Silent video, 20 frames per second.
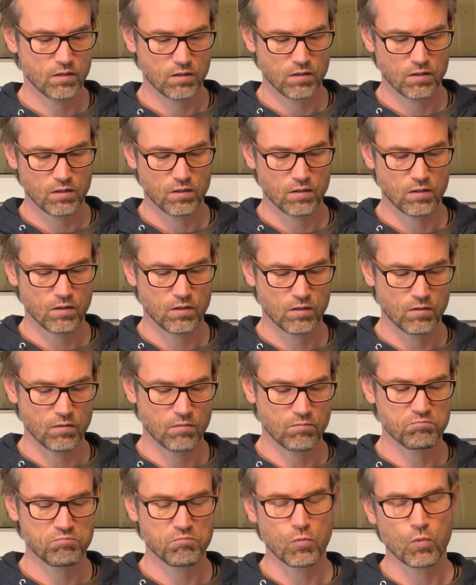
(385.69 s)

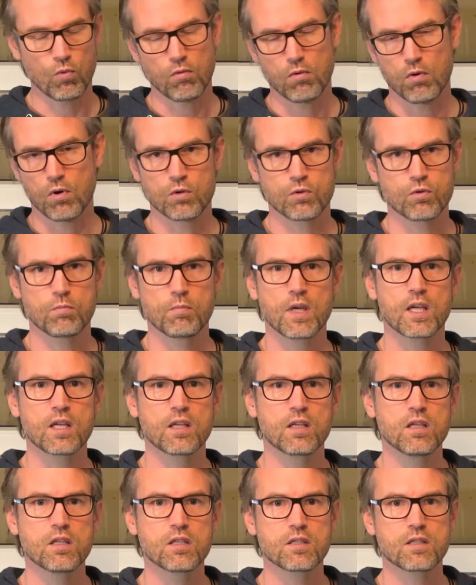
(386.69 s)
or to make a
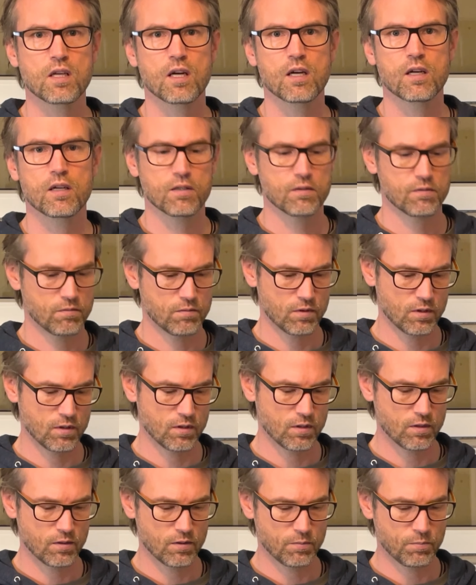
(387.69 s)
yeast starter
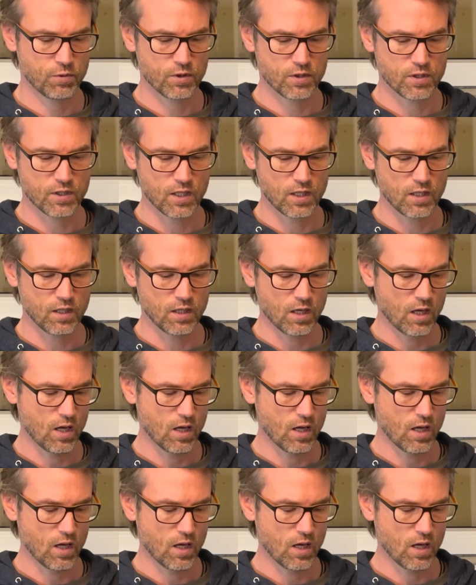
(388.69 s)
per se.